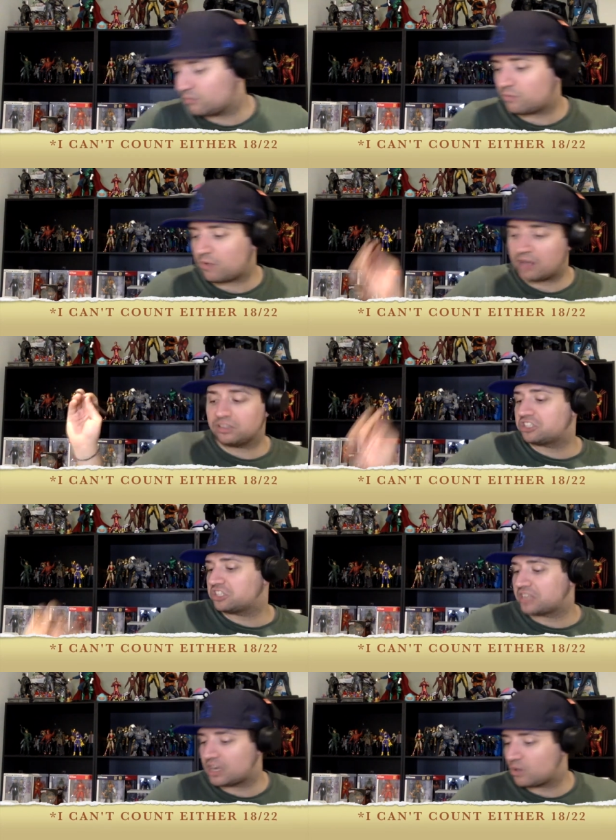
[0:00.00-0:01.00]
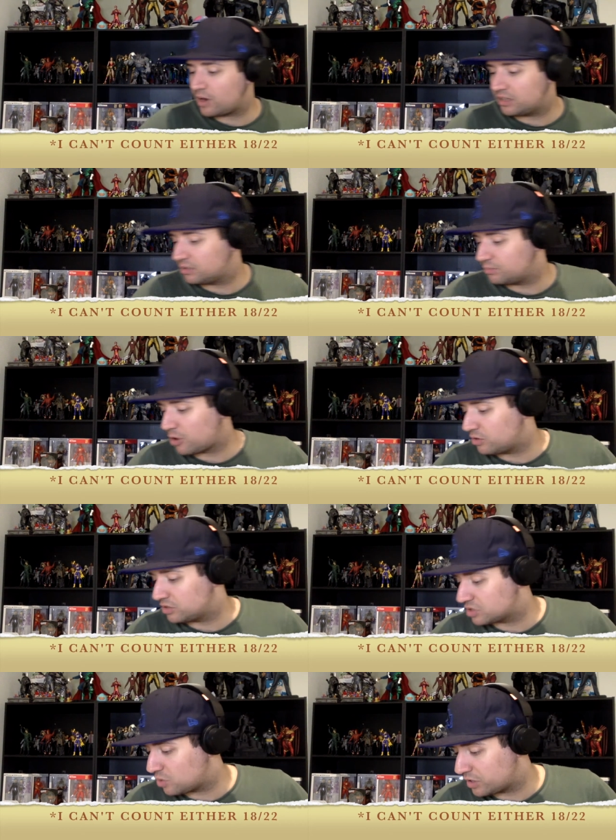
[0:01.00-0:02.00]
But let's just take away the
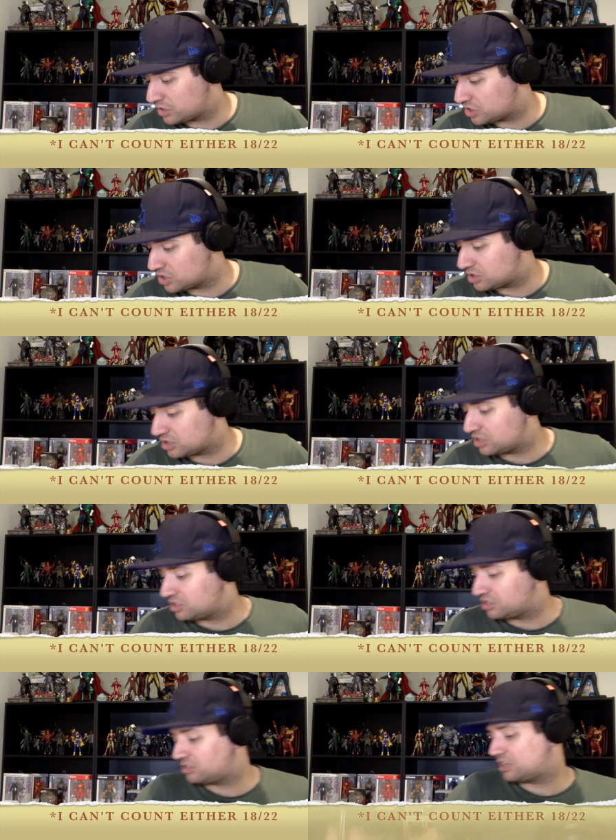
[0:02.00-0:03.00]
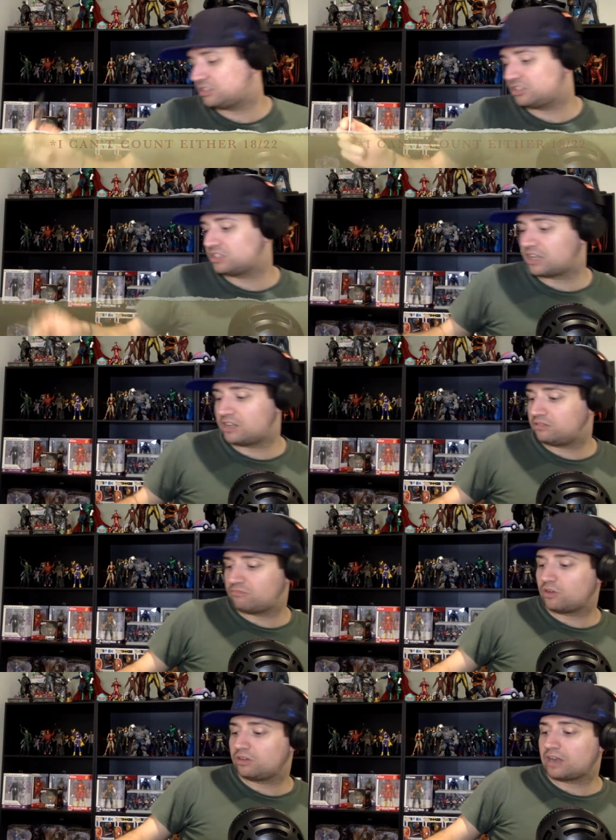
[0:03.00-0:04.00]
bonus question and just say,
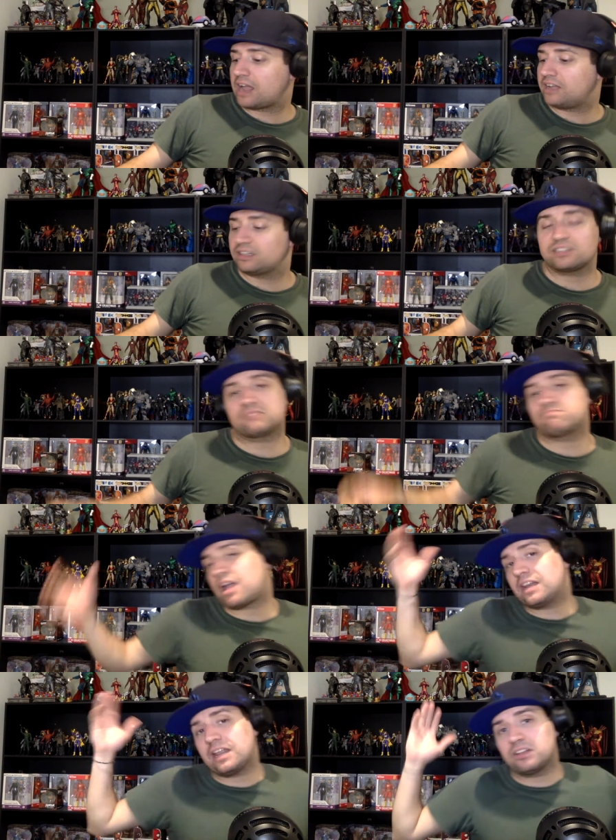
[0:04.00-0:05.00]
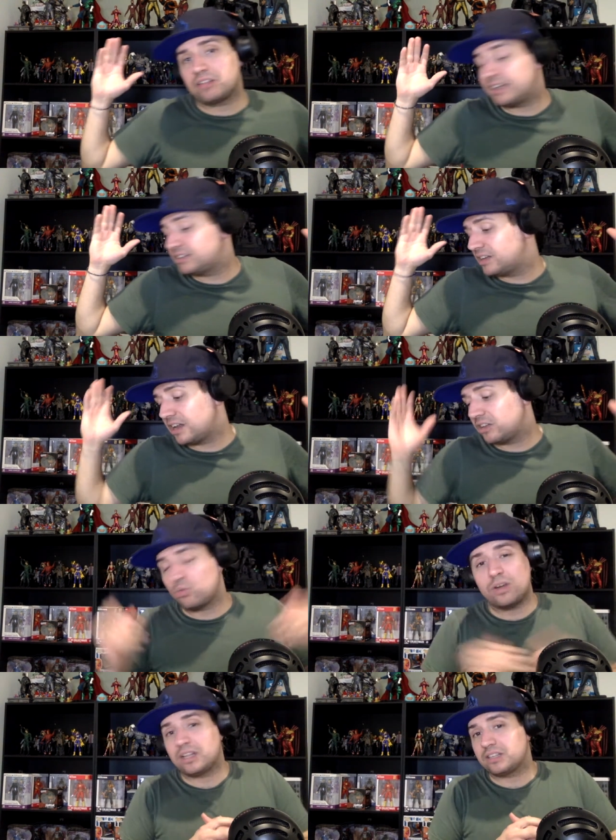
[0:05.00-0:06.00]
what, 8, that's 8 out of, 18 out of
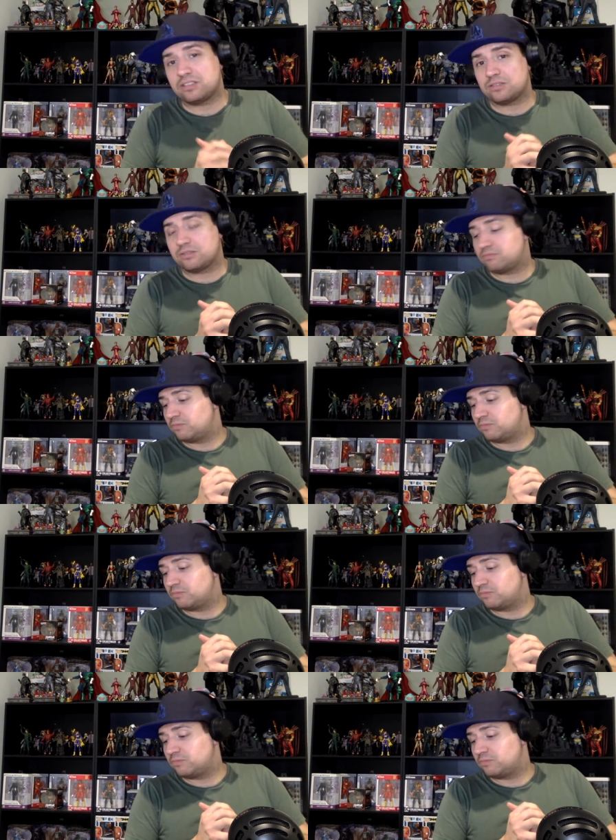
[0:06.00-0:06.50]
20, that's